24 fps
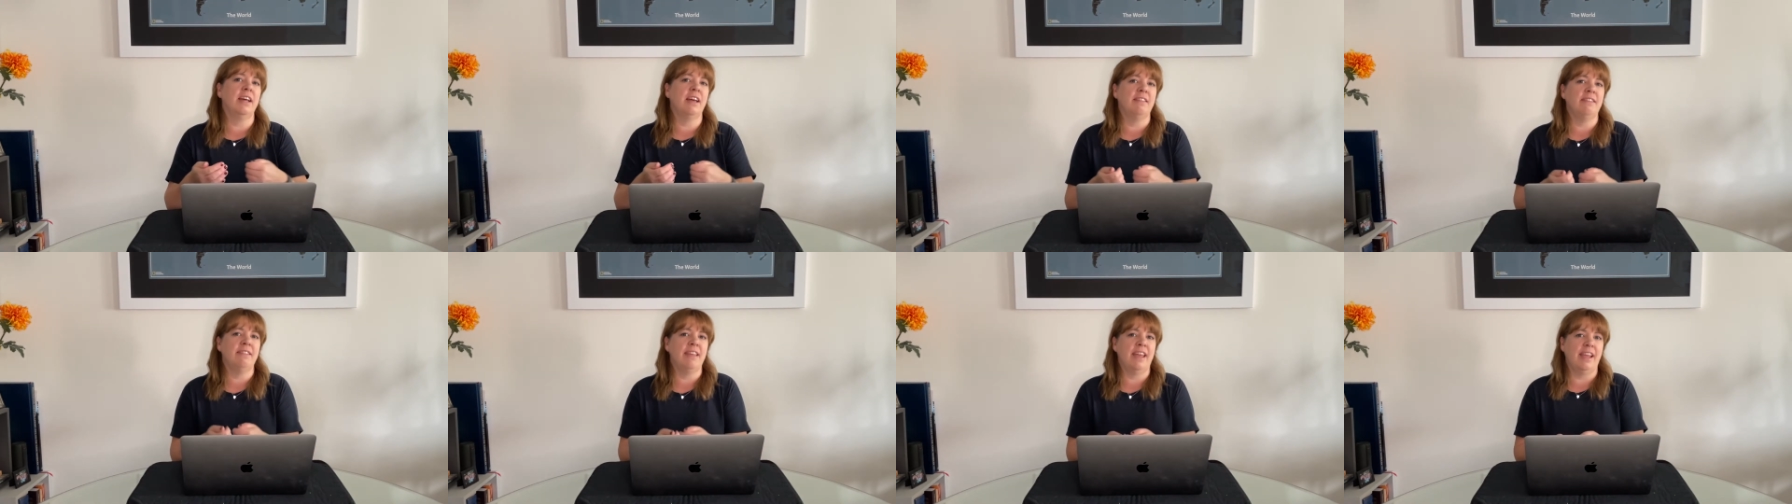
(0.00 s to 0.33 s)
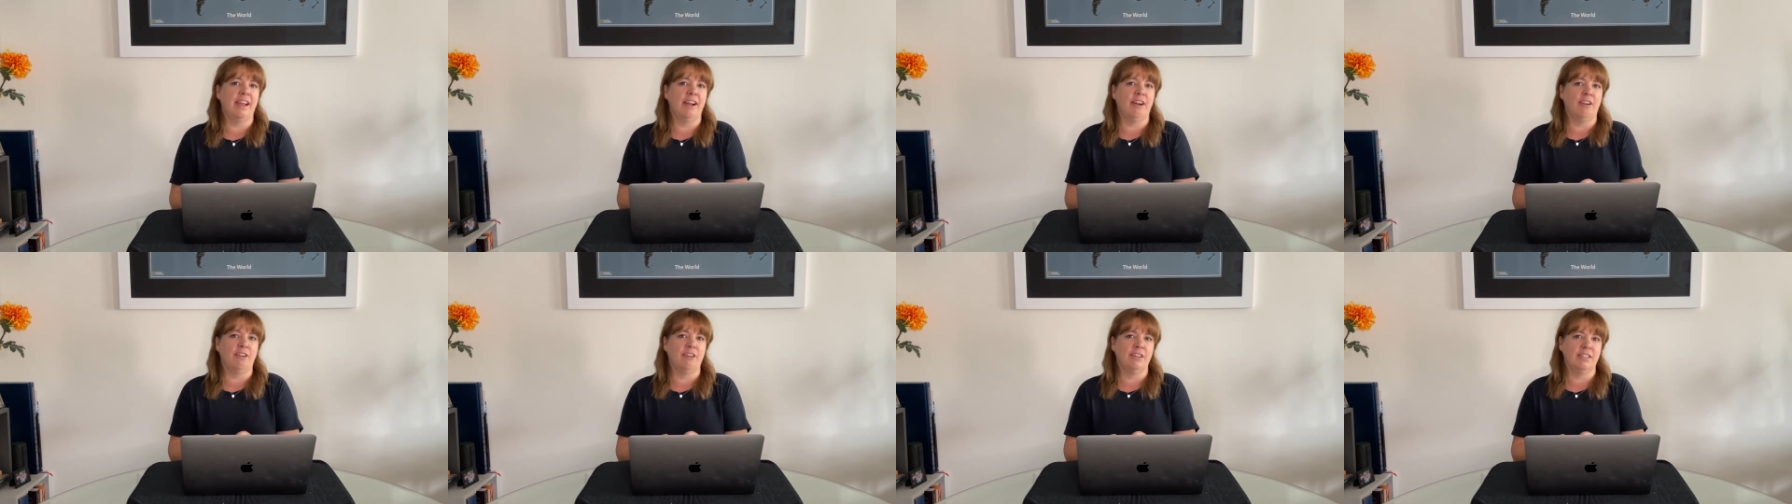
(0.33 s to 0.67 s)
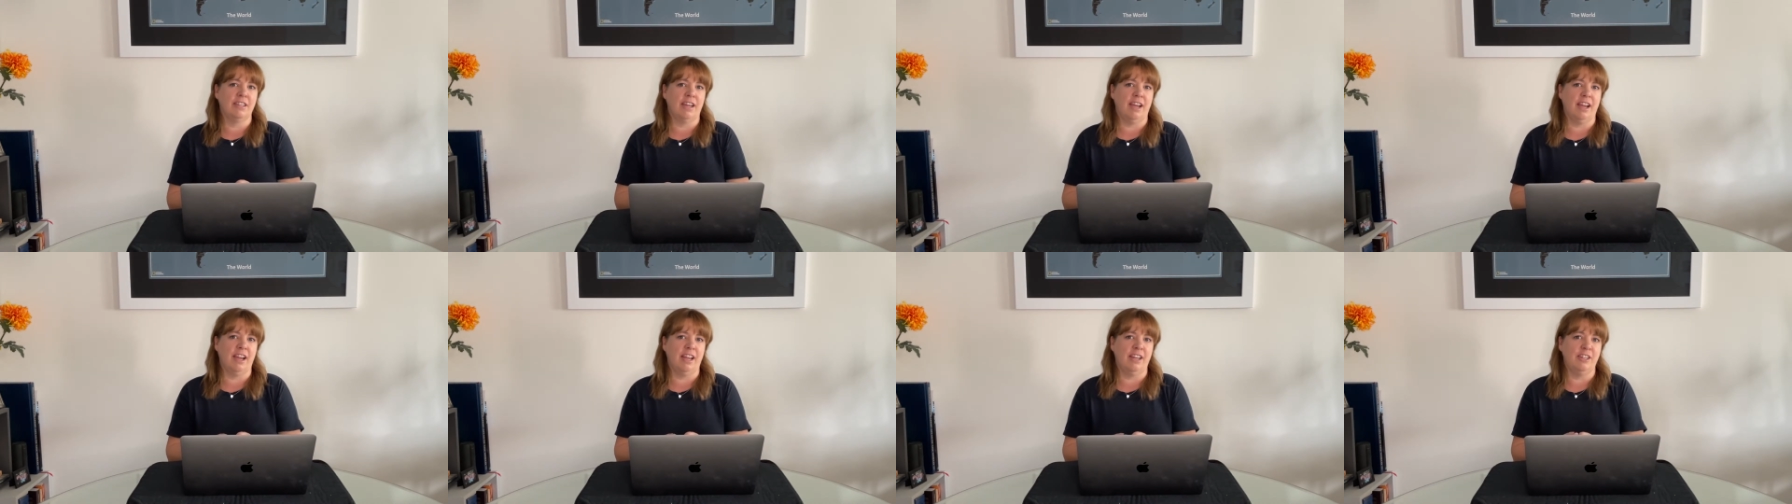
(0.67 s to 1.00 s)
and they are
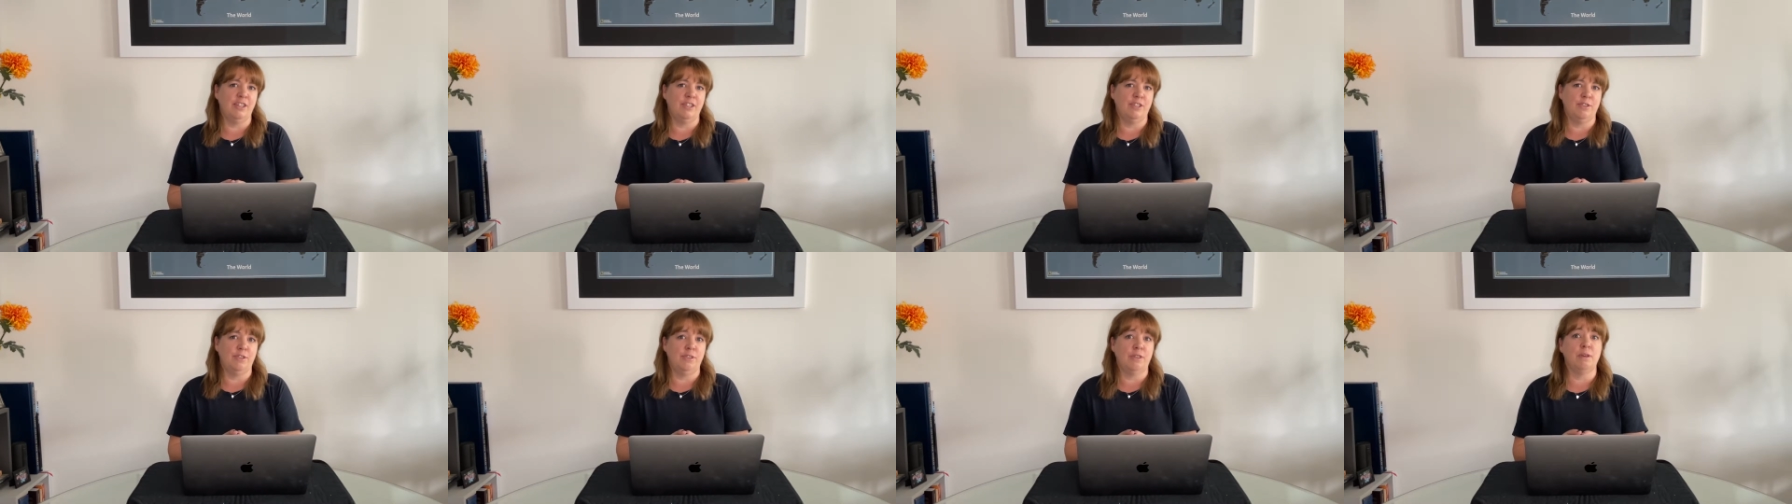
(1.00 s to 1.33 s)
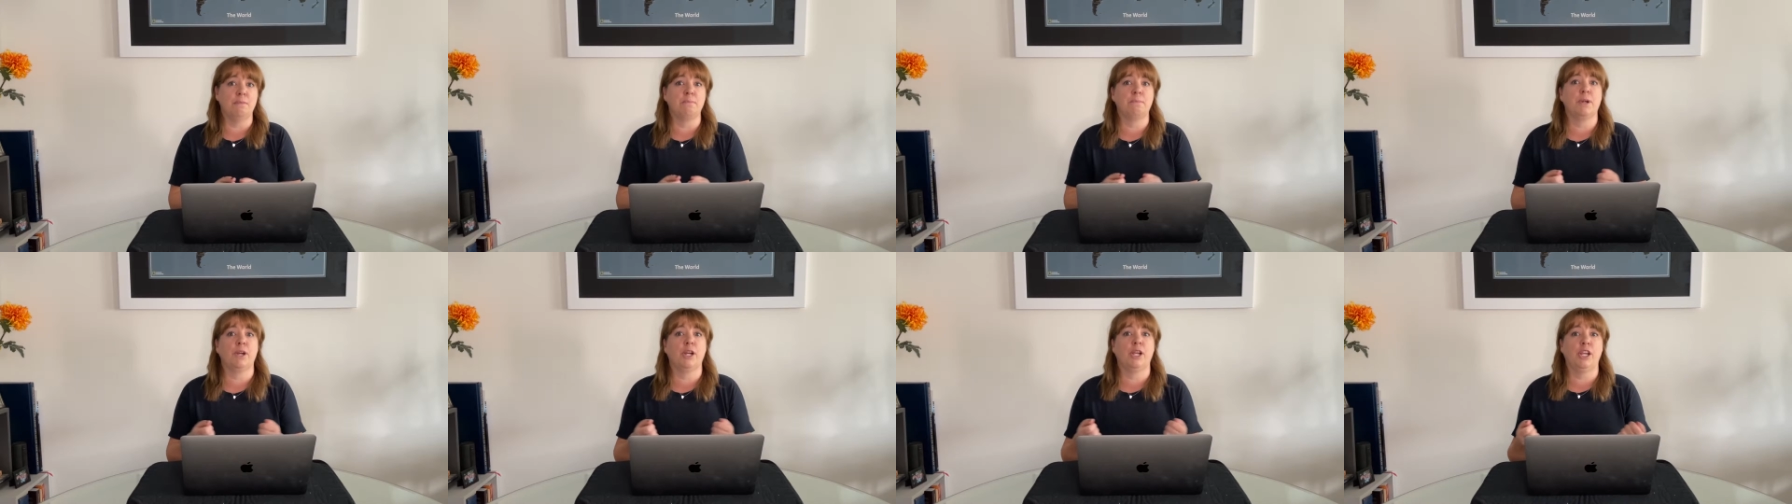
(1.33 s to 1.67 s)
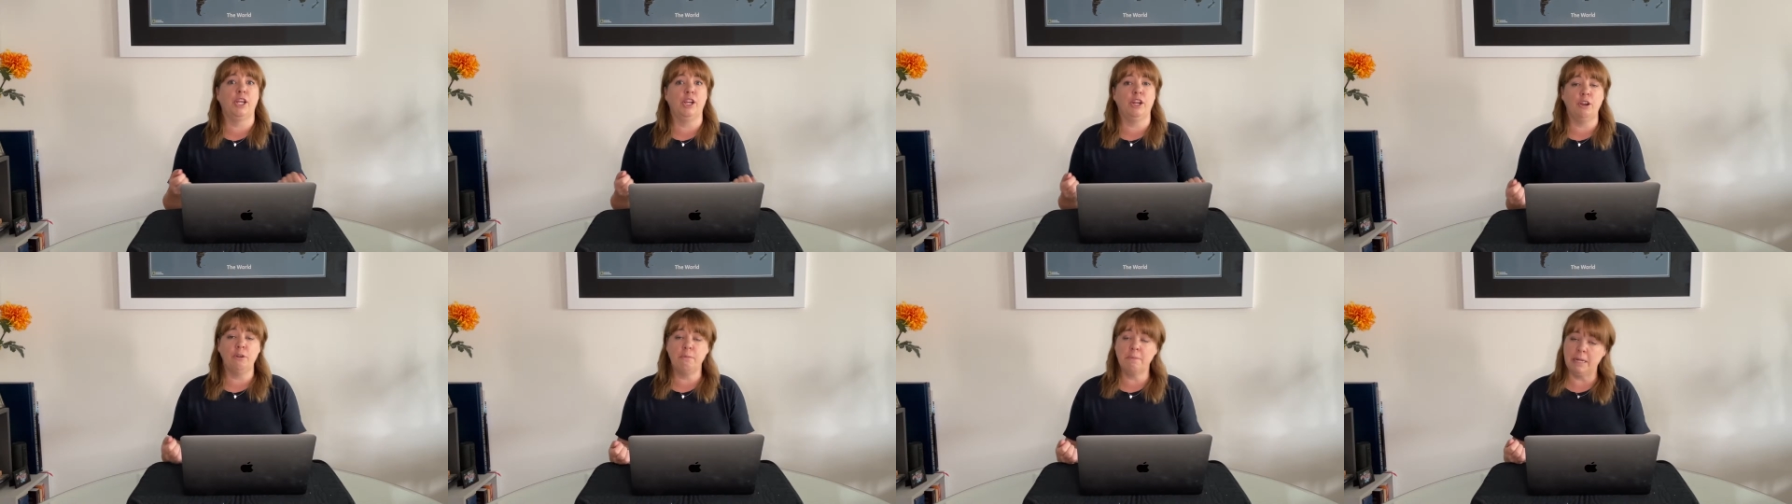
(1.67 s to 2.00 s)
tied to the
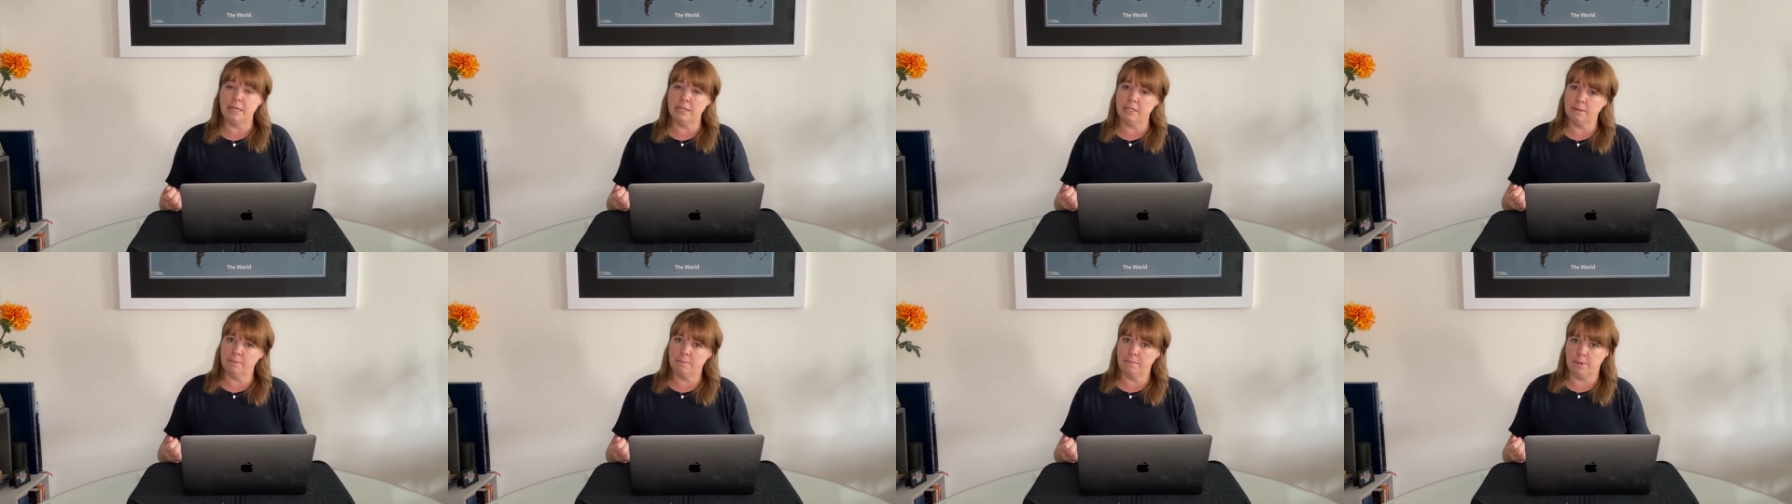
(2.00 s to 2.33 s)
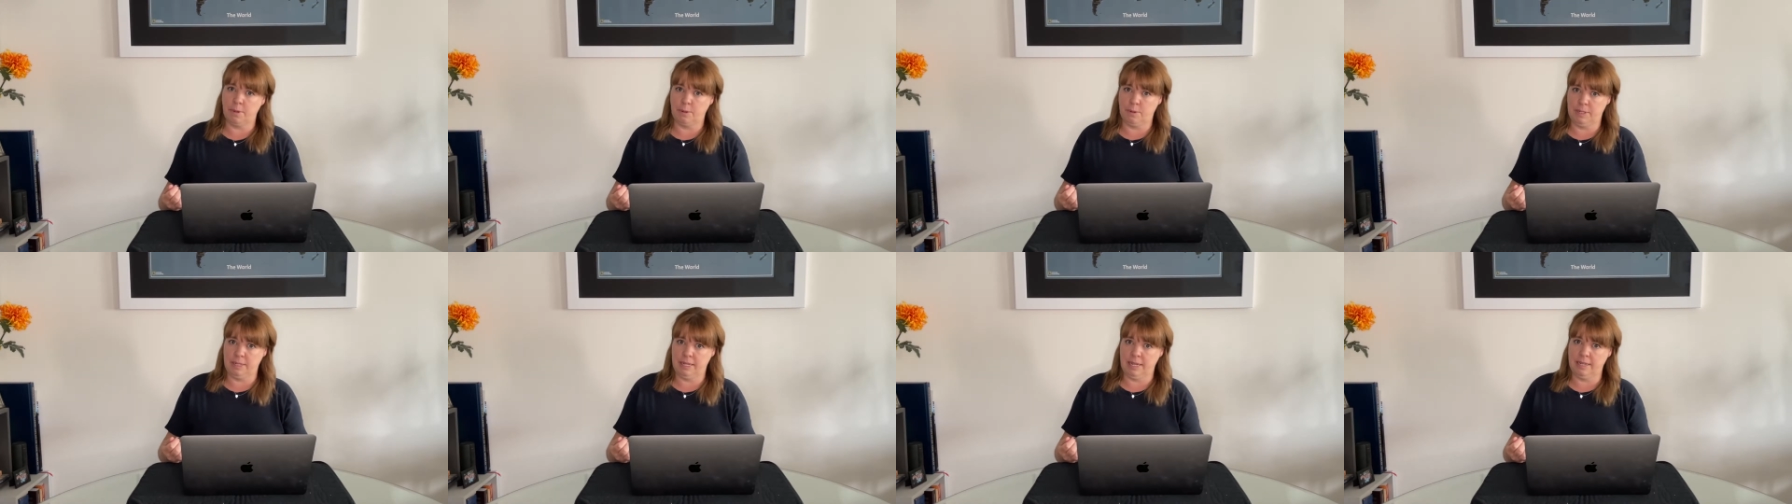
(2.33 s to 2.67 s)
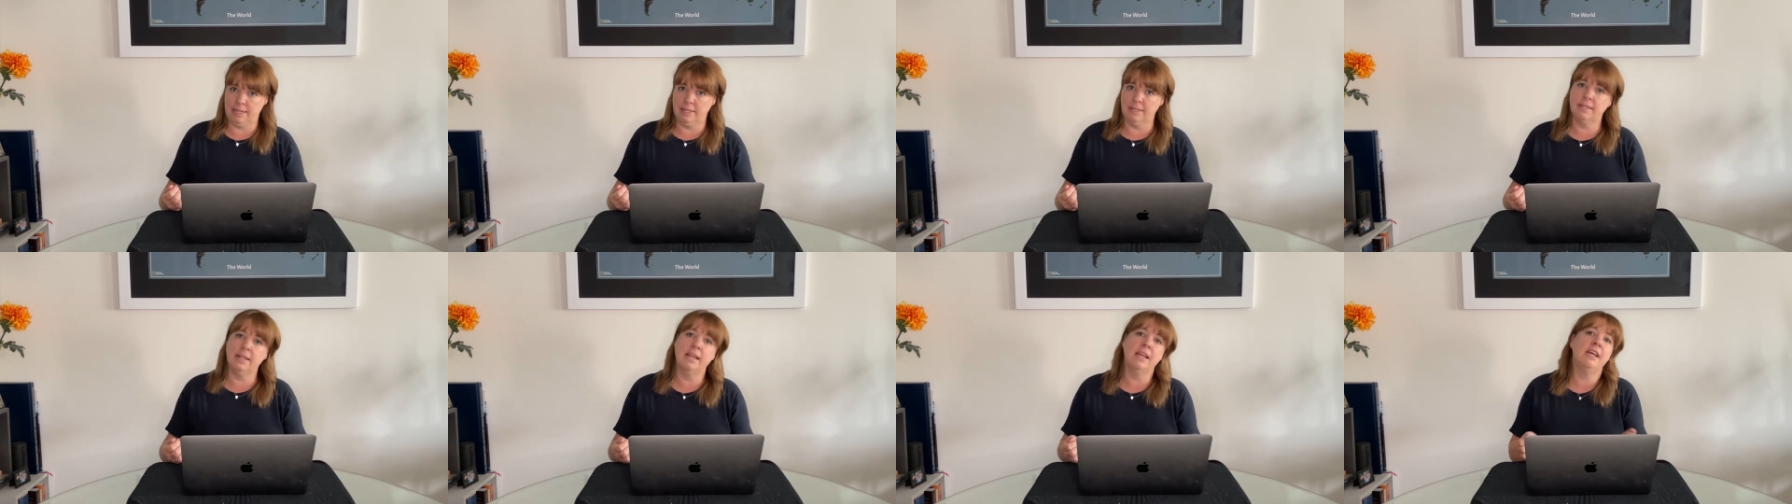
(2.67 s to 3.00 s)
procurement process.